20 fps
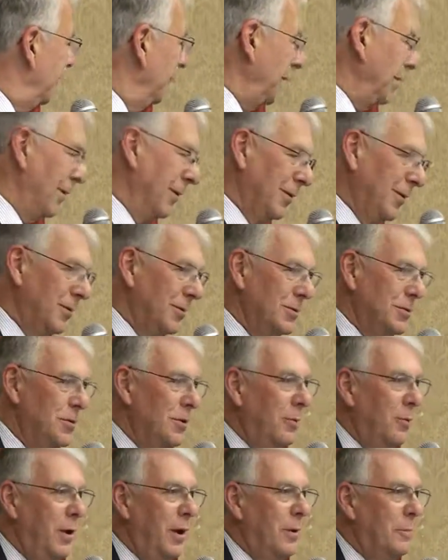There's
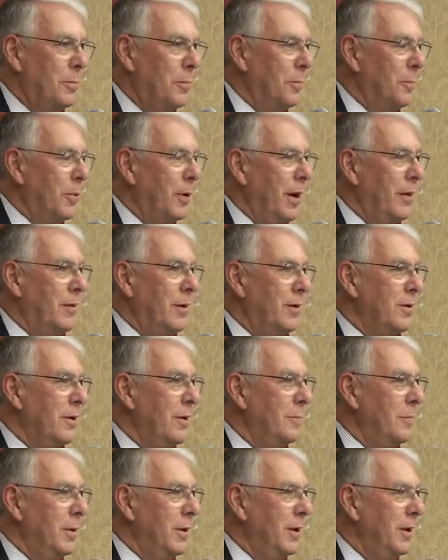no way a private
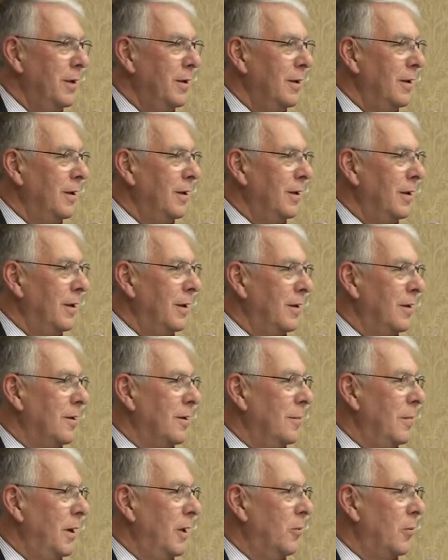company can
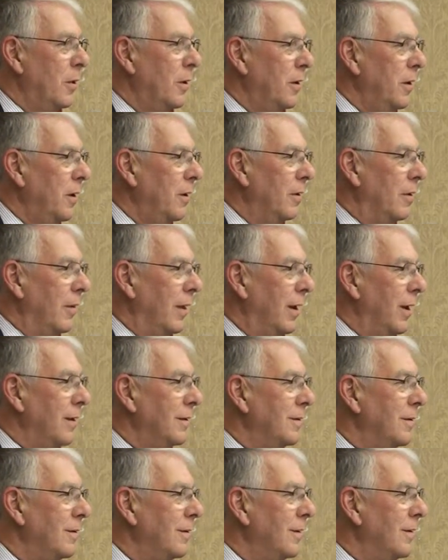come anywhere near that.
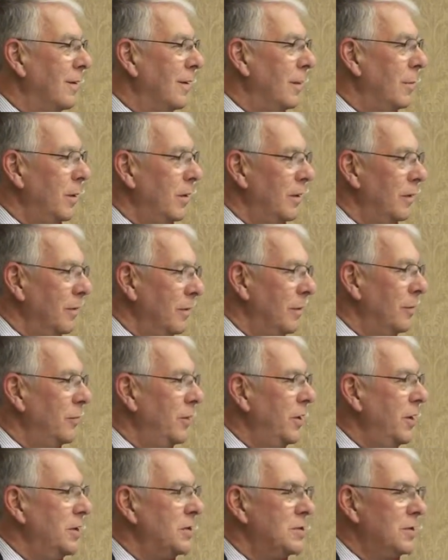I mean,
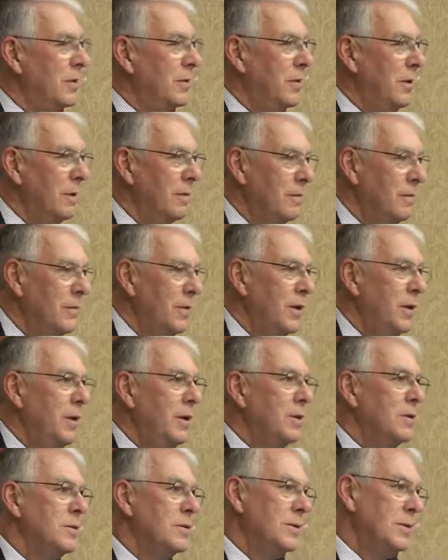these are the
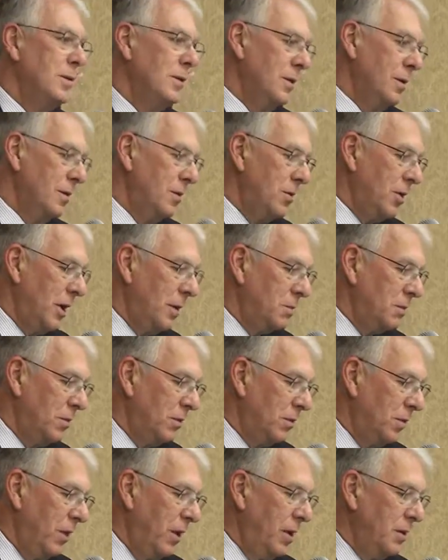invidious types
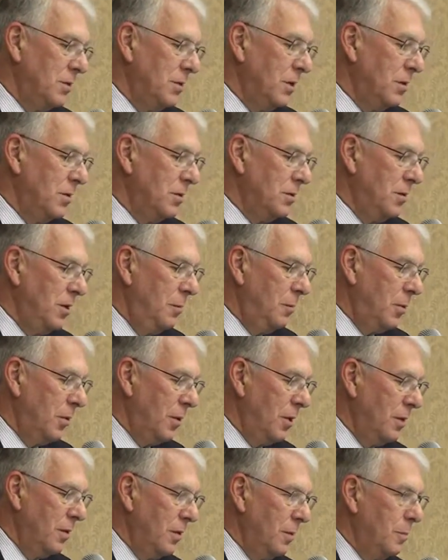of things that you see put
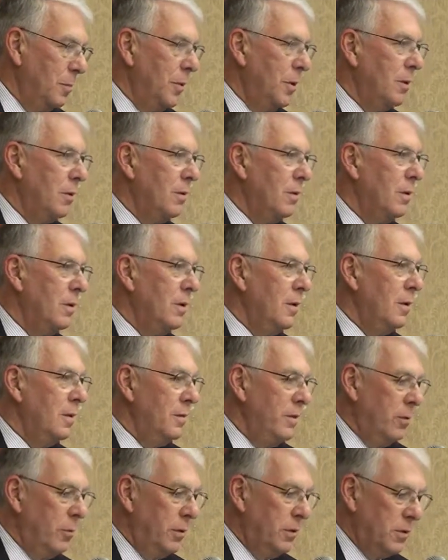into the bill
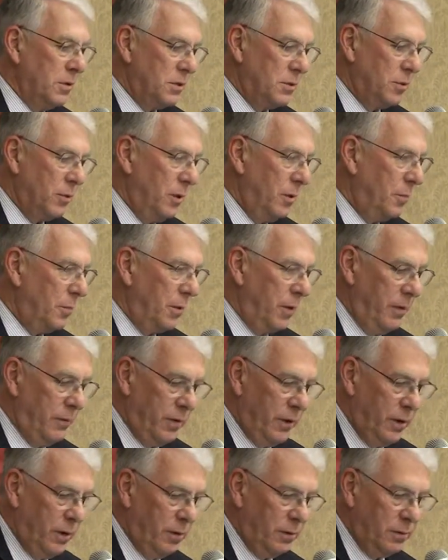that will destroy
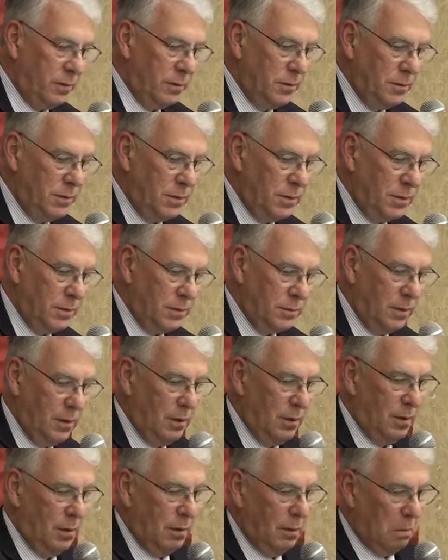private health insurance.
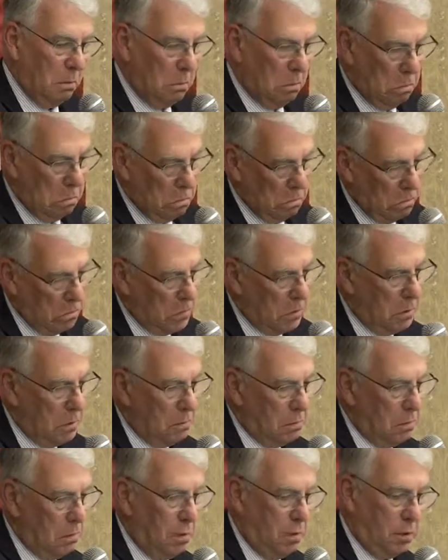
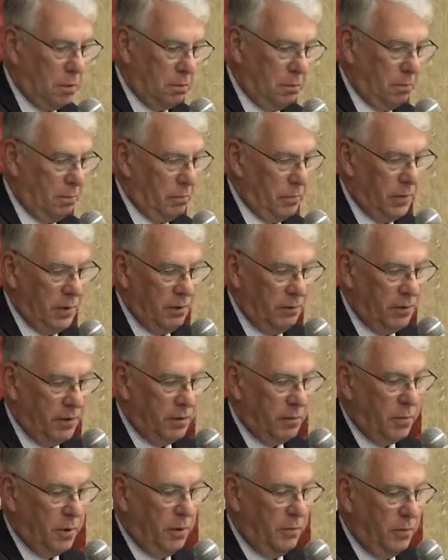Look, if
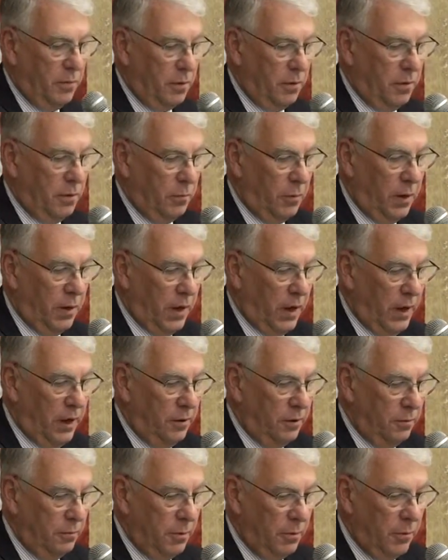everybody voted the way I
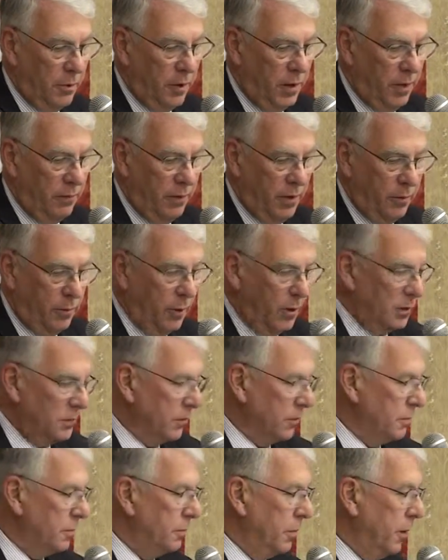do, we wouldn't have any
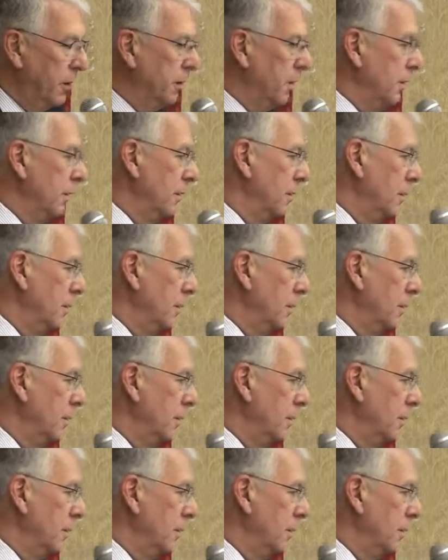wasteful spending.